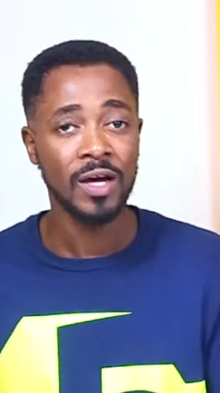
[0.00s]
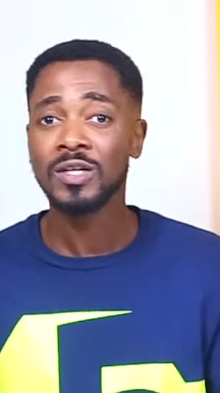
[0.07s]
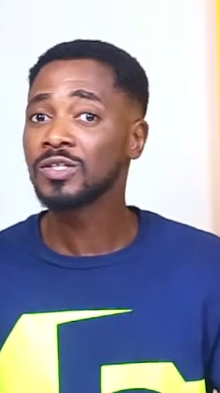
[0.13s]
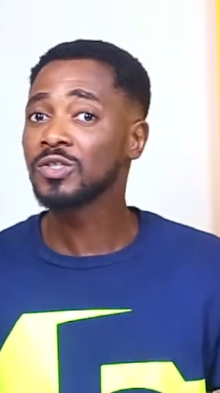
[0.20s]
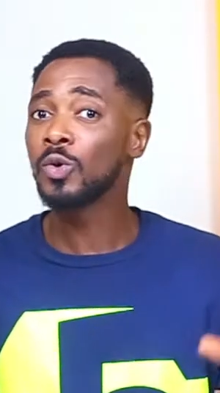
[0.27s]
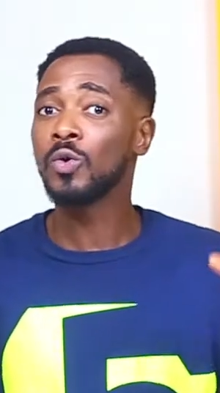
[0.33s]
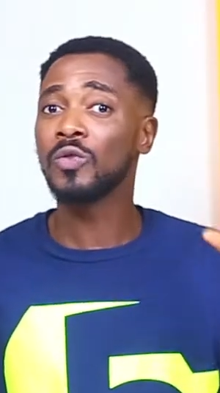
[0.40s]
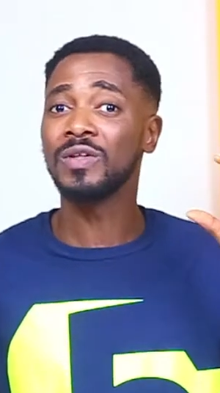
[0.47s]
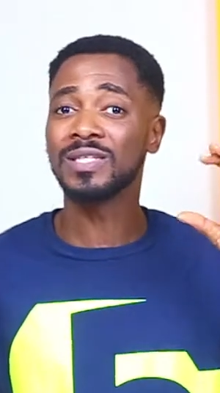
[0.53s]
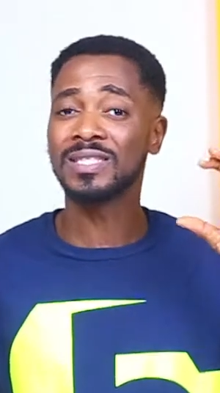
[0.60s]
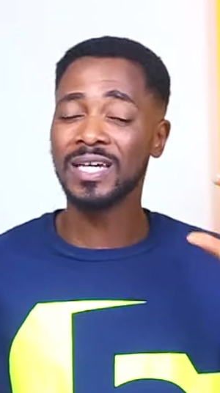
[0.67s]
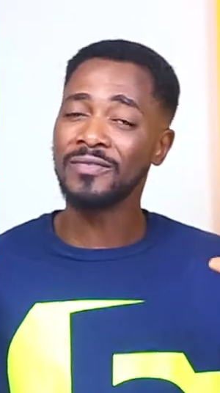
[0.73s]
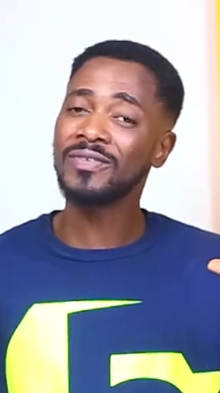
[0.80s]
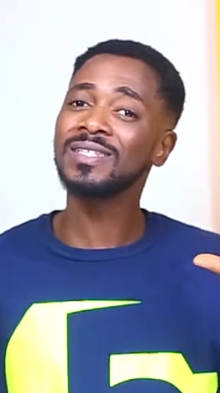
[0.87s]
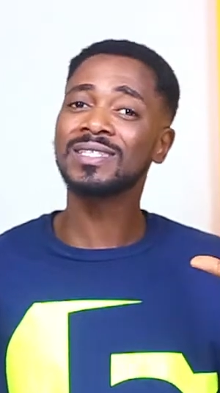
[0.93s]
So the
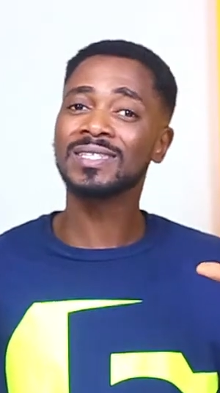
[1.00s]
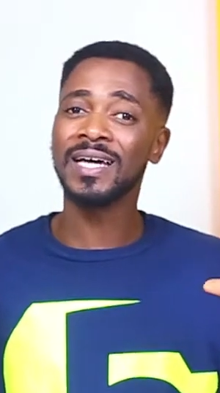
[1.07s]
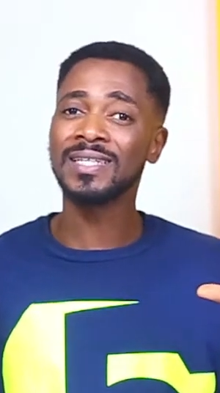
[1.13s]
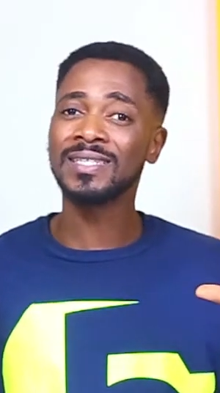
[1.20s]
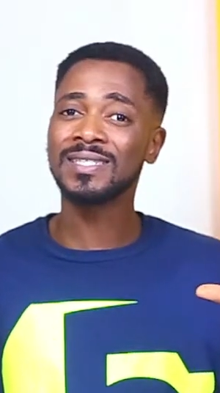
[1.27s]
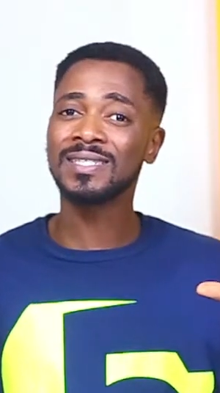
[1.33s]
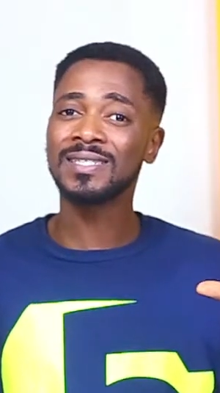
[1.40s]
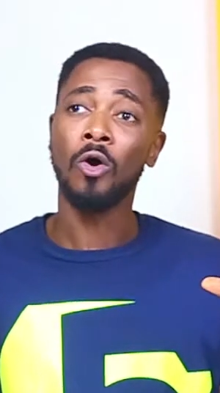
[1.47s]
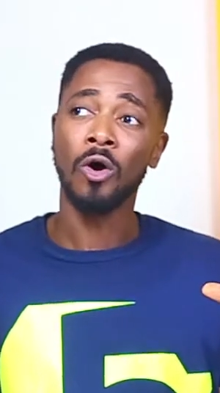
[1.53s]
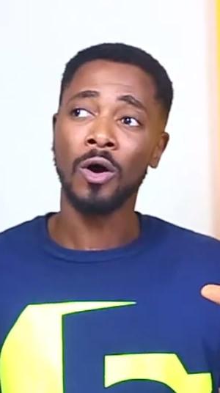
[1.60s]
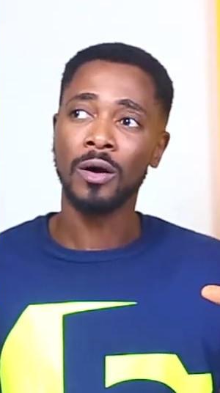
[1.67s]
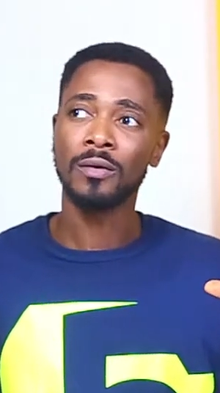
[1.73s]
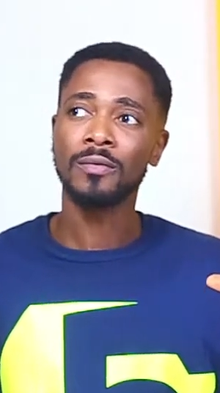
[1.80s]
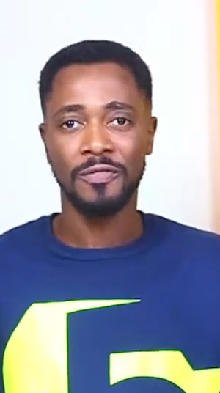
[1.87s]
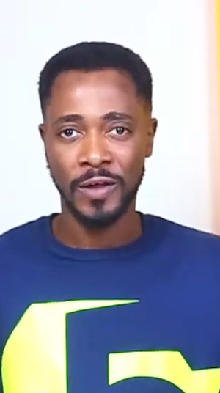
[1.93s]
7 cents
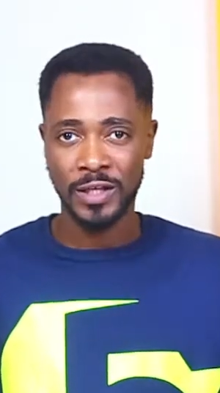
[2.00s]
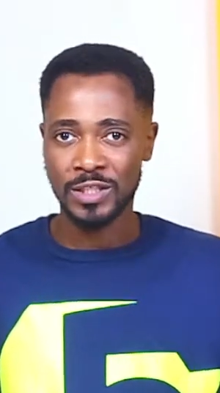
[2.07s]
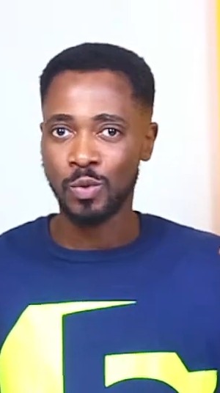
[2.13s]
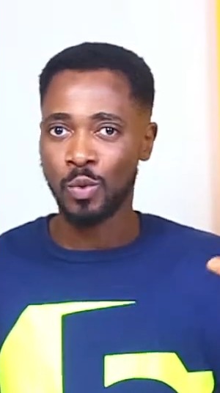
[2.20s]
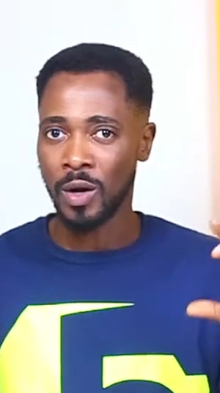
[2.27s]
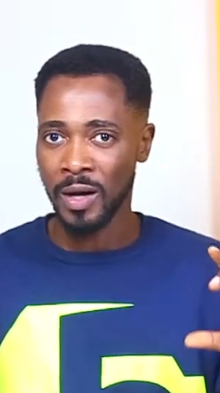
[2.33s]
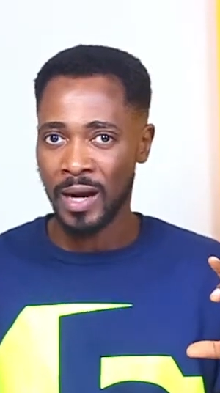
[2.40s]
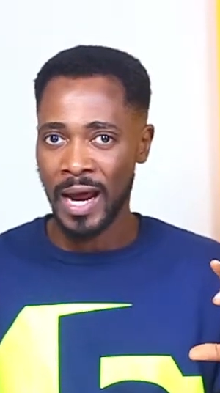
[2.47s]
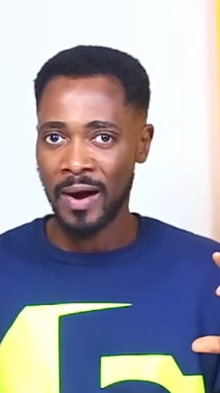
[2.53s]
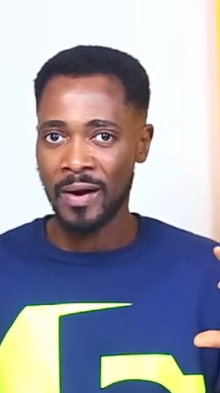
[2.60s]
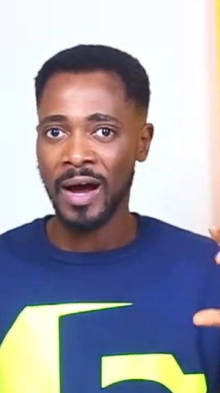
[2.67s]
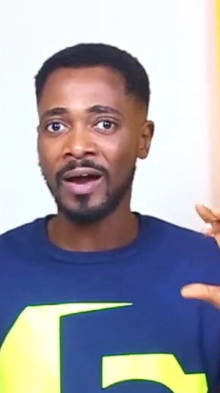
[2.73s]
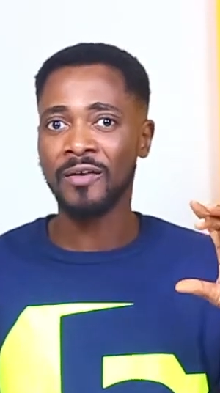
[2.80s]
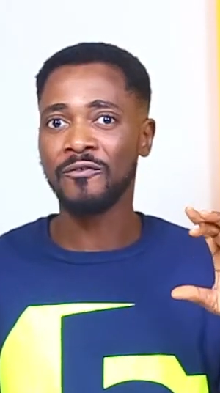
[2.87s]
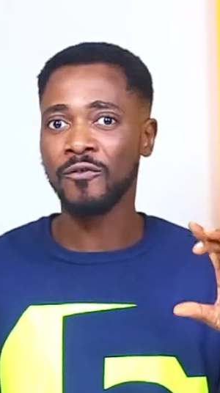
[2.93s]
or 31
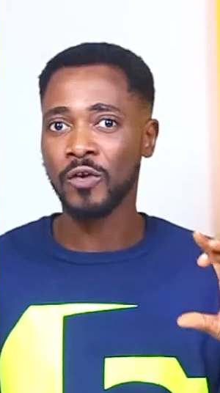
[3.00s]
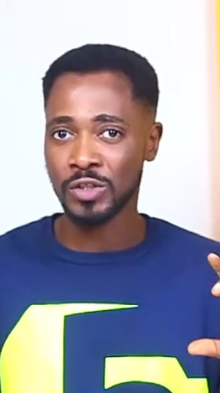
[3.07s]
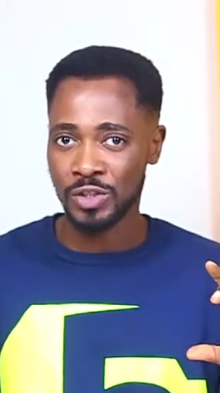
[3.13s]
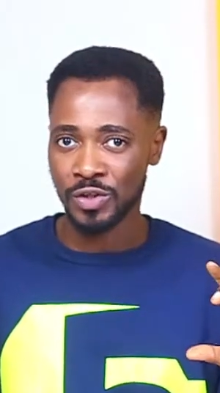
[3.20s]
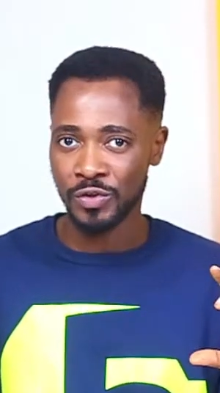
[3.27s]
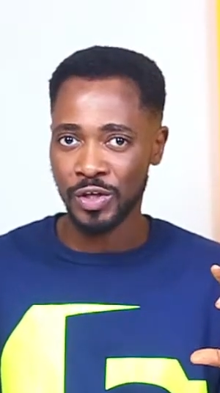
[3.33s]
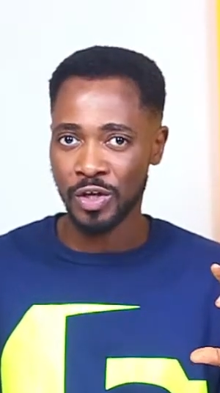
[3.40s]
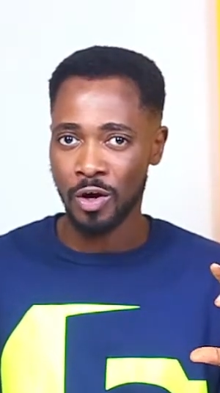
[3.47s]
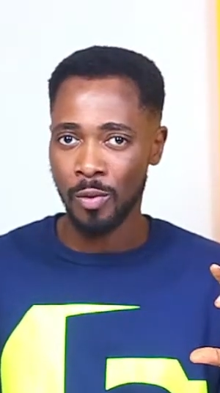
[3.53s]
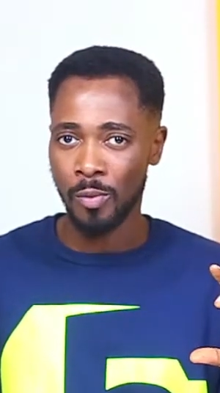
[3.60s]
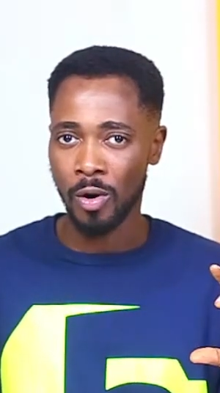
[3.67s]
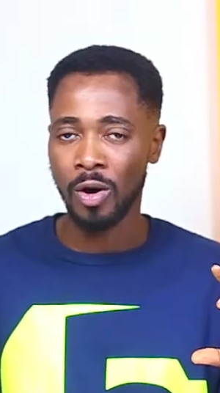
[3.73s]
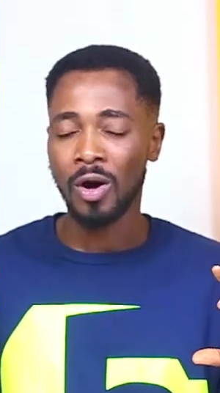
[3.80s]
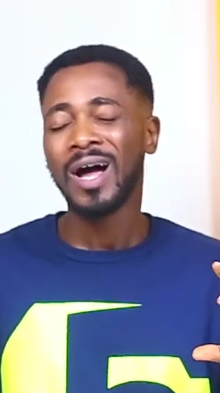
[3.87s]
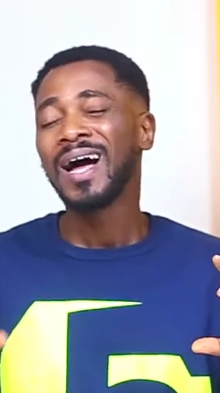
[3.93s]
Naira and 43
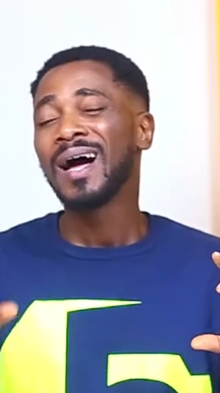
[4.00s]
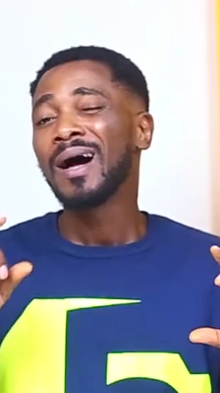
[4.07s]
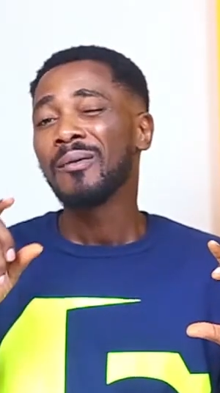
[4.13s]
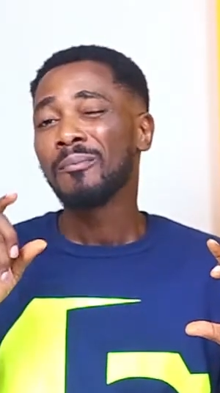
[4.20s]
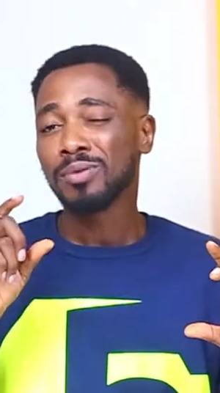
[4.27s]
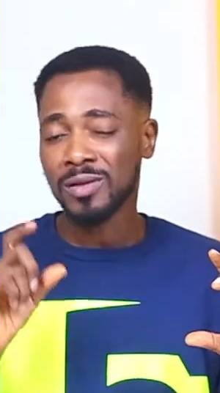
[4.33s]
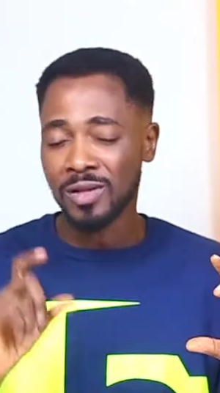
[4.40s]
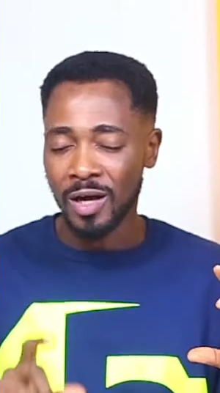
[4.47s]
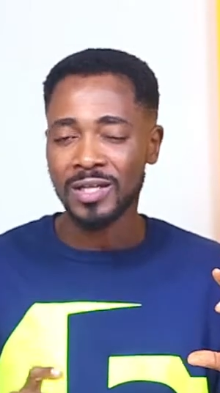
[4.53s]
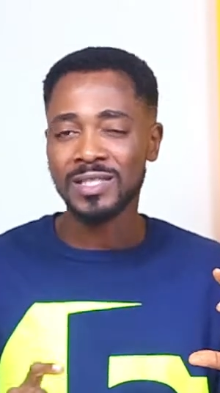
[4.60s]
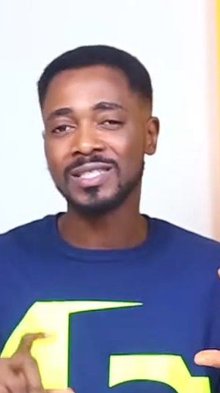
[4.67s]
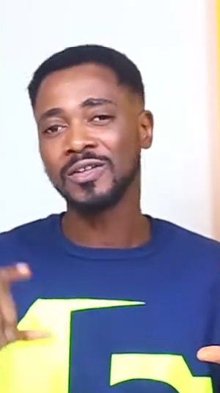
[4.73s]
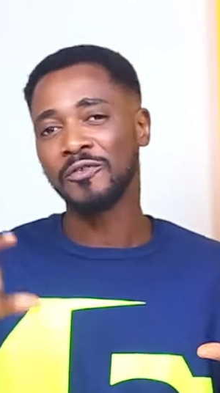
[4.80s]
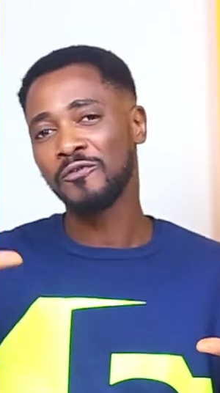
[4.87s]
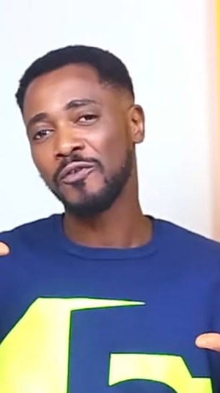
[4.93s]
kobo
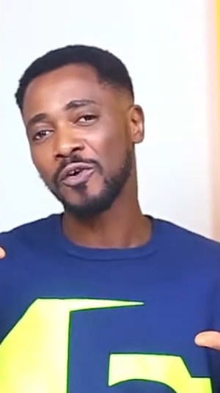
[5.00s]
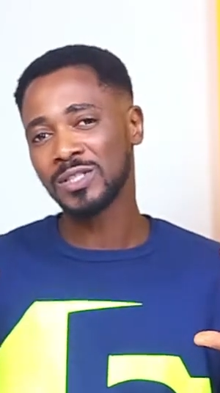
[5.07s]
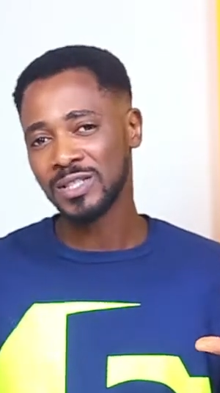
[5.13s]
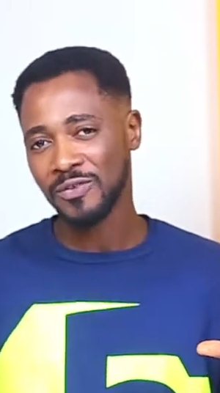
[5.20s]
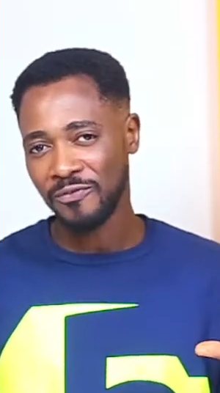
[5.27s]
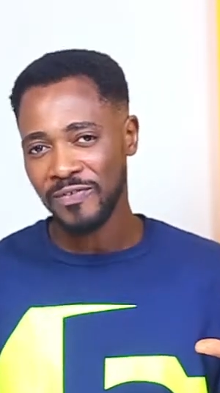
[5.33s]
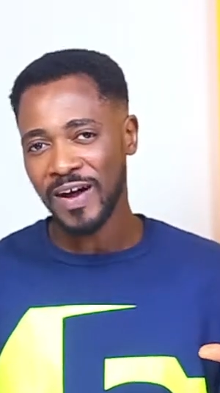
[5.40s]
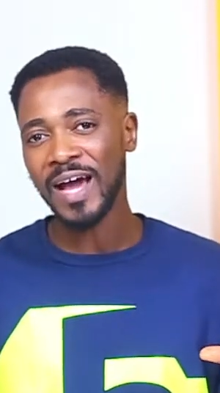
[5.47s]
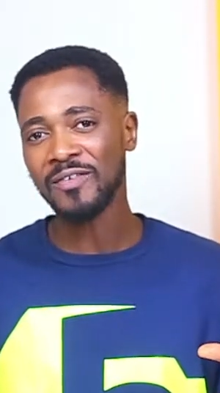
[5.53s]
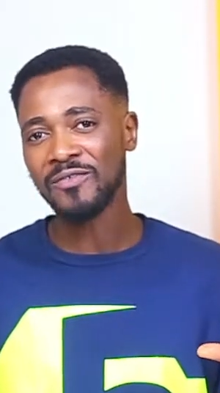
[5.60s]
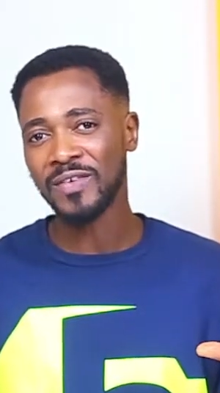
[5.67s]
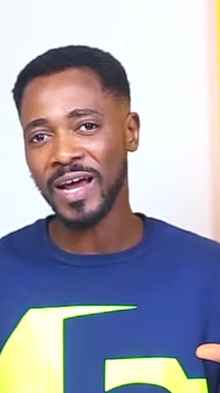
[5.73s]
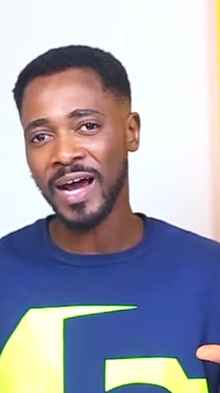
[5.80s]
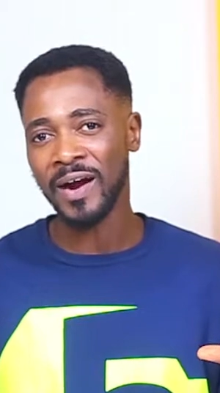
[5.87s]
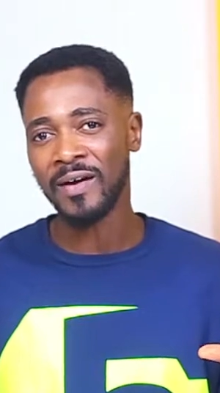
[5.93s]
plus the 45
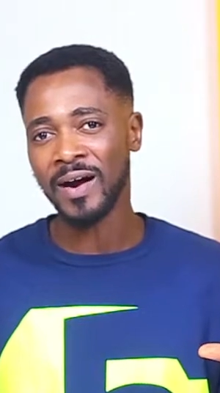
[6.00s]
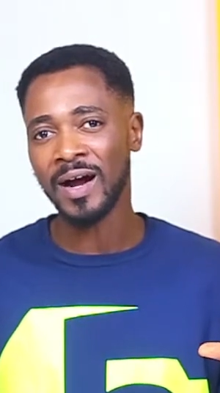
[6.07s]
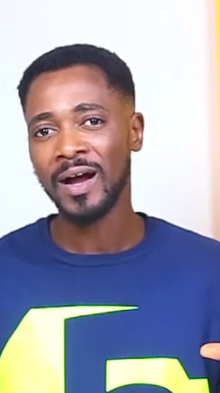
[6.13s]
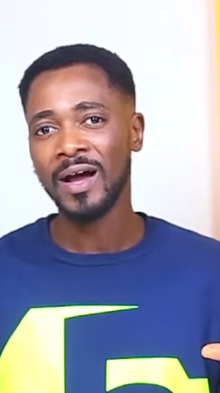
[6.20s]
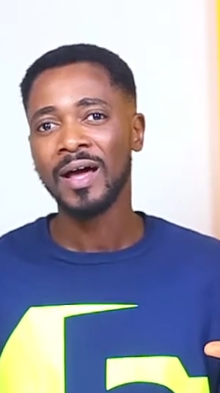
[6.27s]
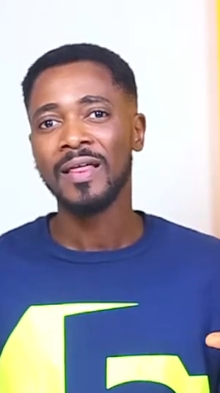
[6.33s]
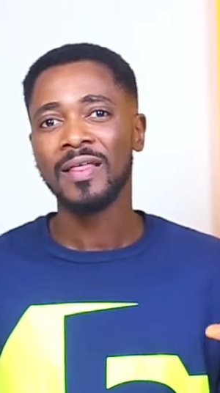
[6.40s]
Naira,